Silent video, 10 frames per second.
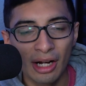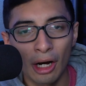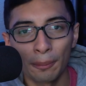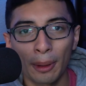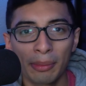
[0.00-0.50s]

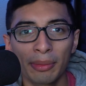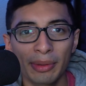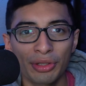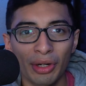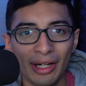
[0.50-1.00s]
I'll
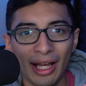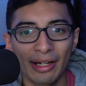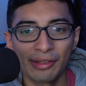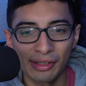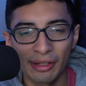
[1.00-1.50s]
probably try to
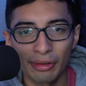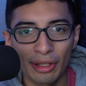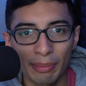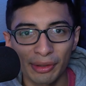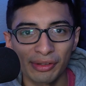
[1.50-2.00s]
add a sound
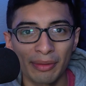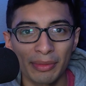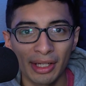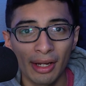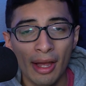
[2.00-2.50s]
clip or
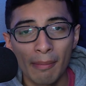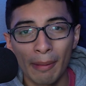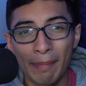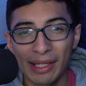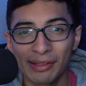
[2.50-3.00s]
something,
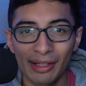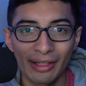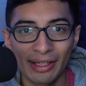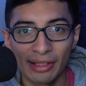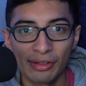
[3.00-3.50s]
but
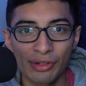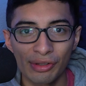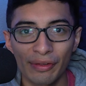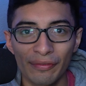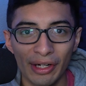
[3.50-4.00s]
basically it's
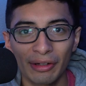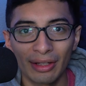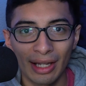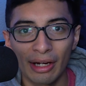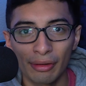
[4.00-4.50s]
just a very
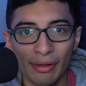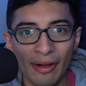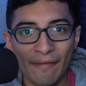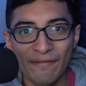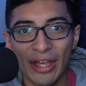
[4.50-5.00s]
loud
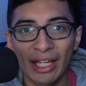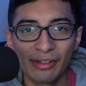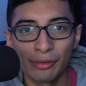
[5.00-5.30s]
fan